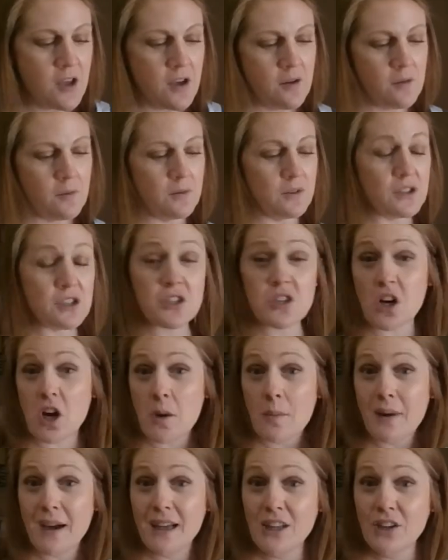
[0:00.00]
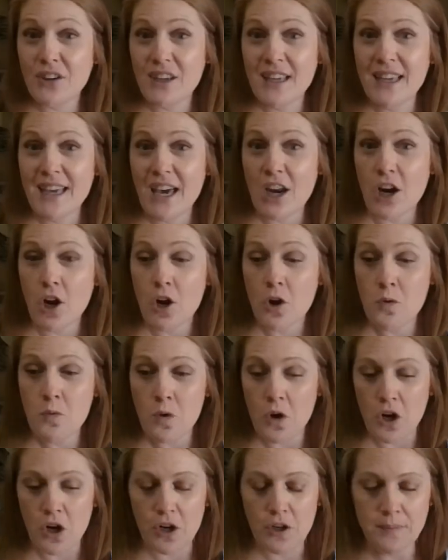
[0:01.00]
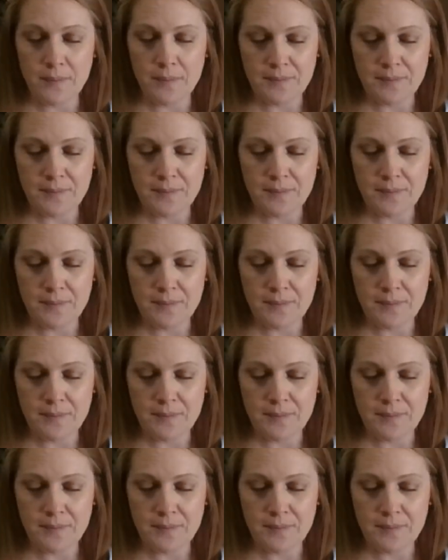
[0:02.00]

We'll start by looking at our word.